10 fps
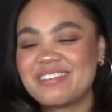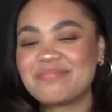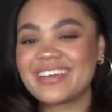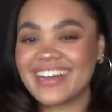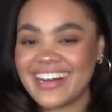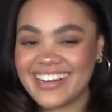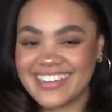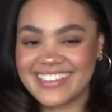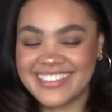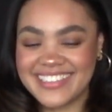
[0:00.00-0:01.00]

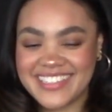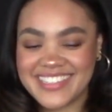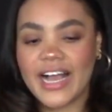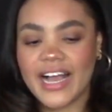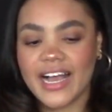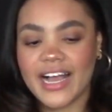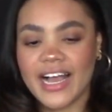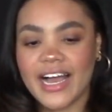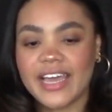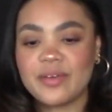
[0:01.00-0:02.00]
because
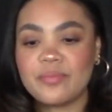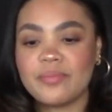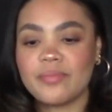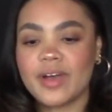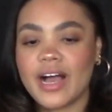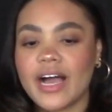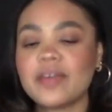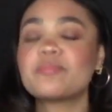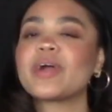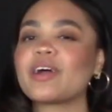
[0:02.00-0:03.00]
I
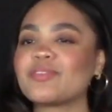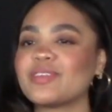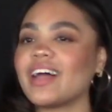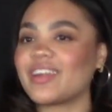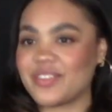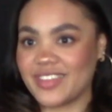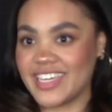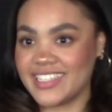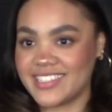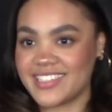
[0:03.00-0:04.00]
am proud of a lot of
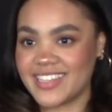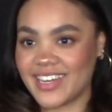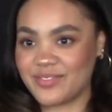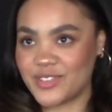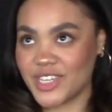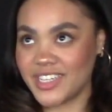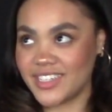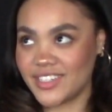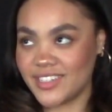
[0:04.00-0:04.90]
things that I've done.